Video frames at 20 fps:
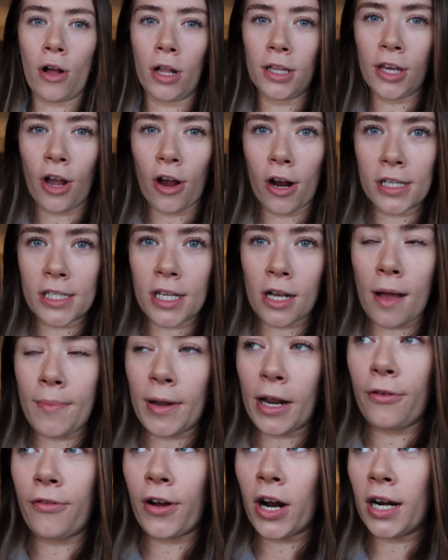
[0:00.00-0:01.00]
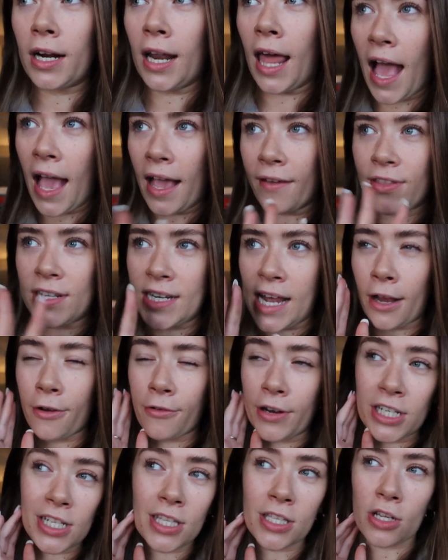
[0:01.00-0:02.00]
All the girls are coming over, like I have the
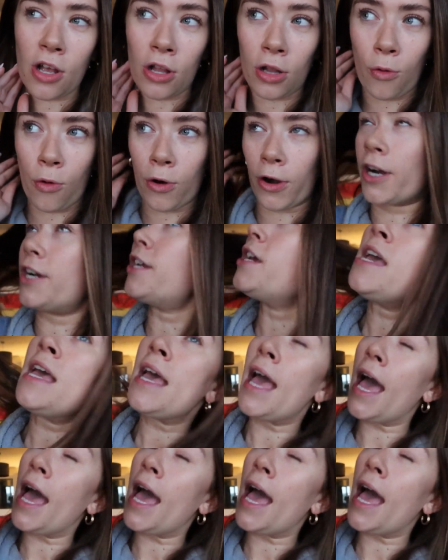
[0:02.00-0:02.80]
decorations all ordered